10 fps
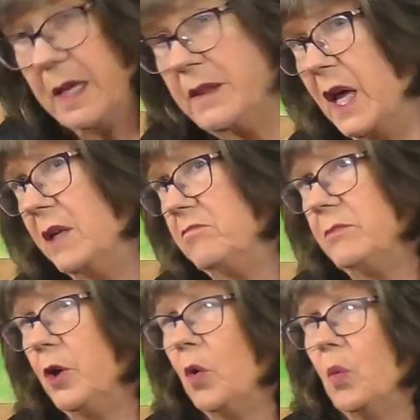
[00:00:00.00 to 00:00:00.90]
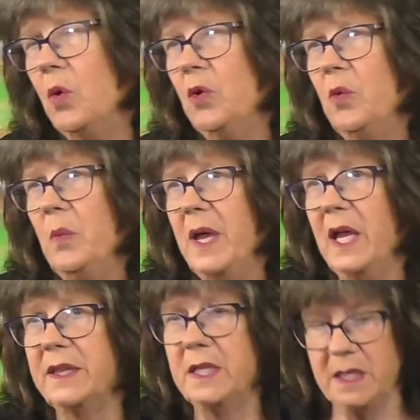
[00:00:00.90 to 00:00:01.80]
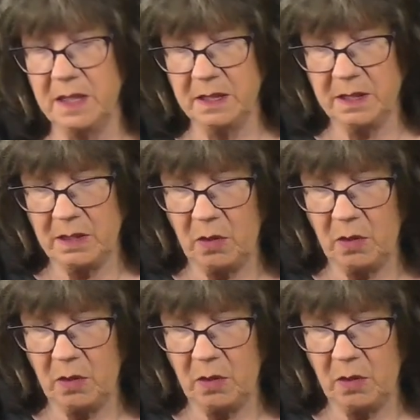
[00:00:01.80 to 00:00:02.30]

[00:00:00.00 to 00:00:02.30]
Then, no room at the inn,